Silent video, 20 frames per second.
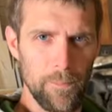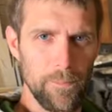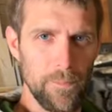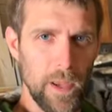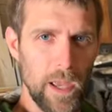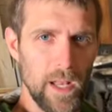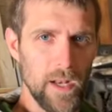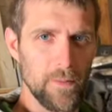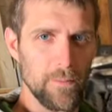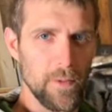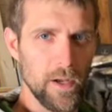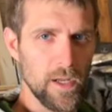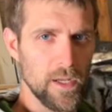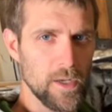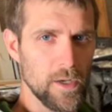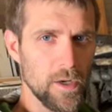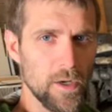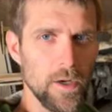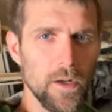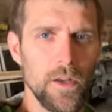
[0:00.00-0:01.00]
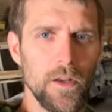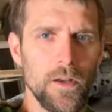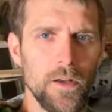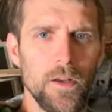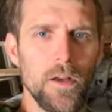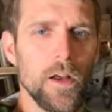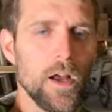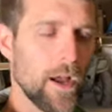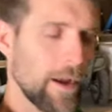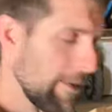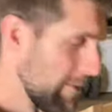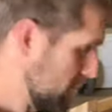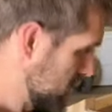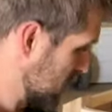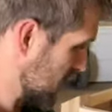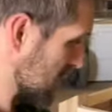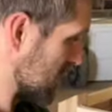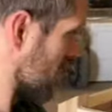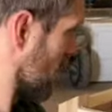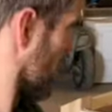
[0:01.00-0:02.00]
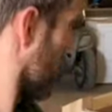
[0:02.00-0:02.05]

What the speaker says: pen in my ear. It doesn't